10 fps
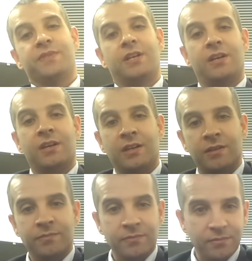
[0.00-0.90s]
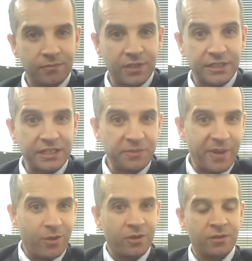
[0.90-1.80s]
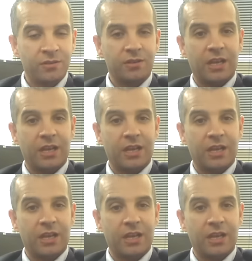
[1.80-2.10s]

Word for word: Um, the Charity Power